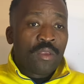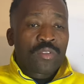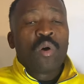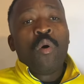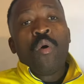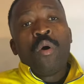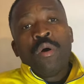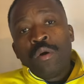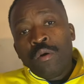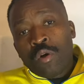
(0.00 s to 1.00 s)
So
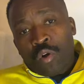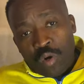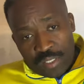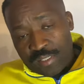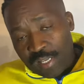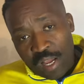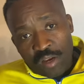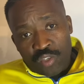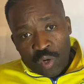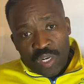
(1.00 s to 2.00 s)

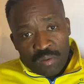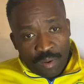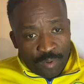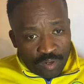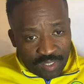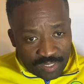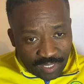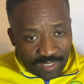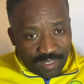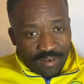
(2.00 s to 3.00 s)
Kodisang joining Mamelodi
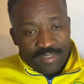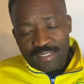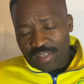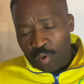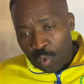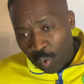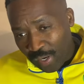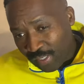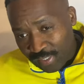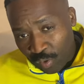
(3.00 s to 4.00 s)
Sundowns is a
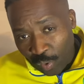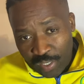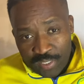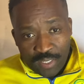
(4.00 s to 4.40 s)
quality